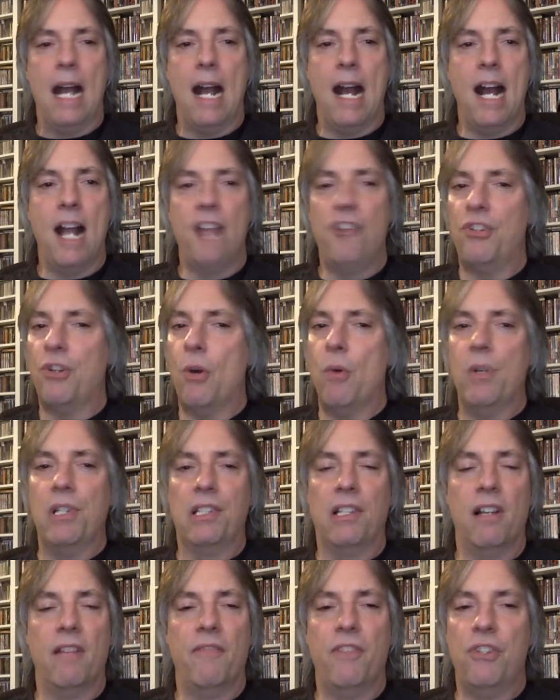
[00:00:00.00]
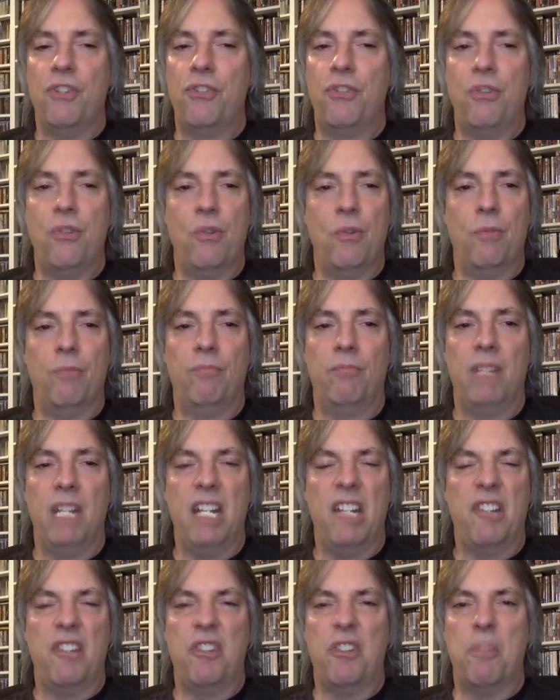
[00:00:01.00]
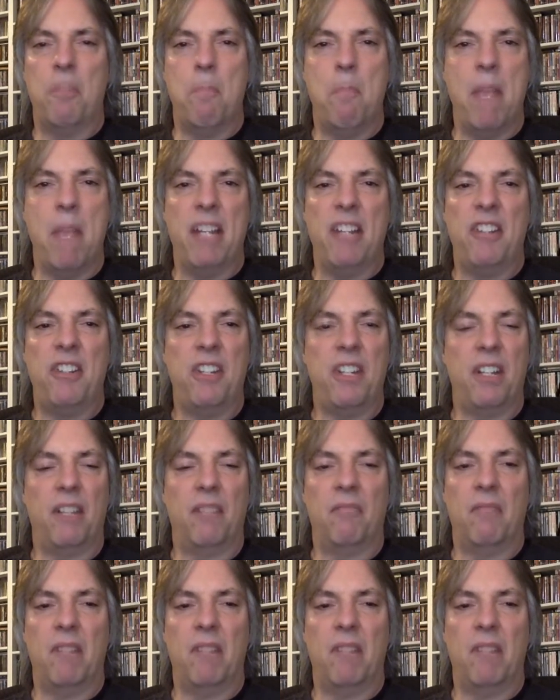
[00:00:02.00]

I just always love this tune. It's just menacing.